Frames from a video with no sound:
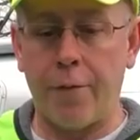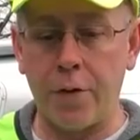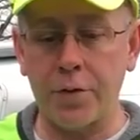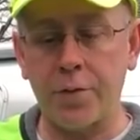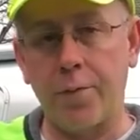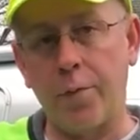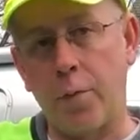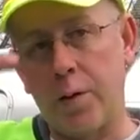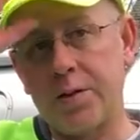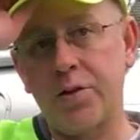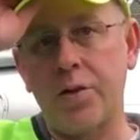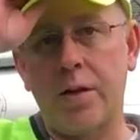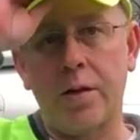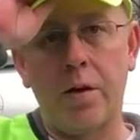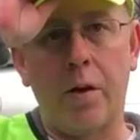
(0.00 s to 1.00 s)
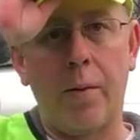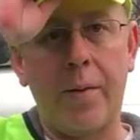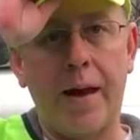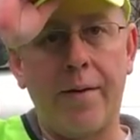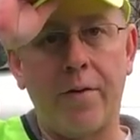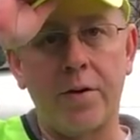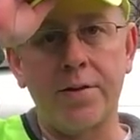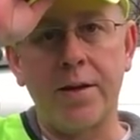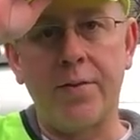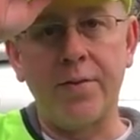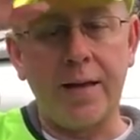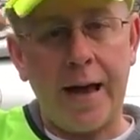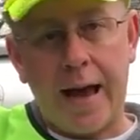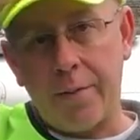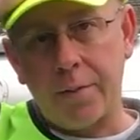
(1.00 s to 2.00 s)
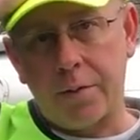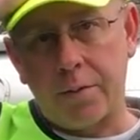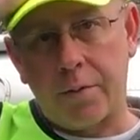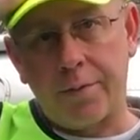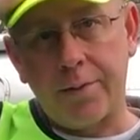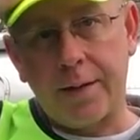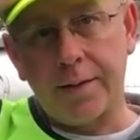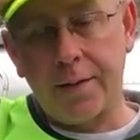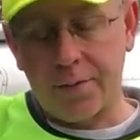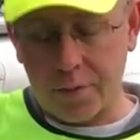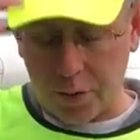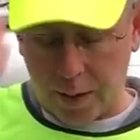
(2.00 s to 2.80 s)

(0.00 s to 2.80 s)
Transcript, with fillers: first of which, you know, we have our safety hat with the reflective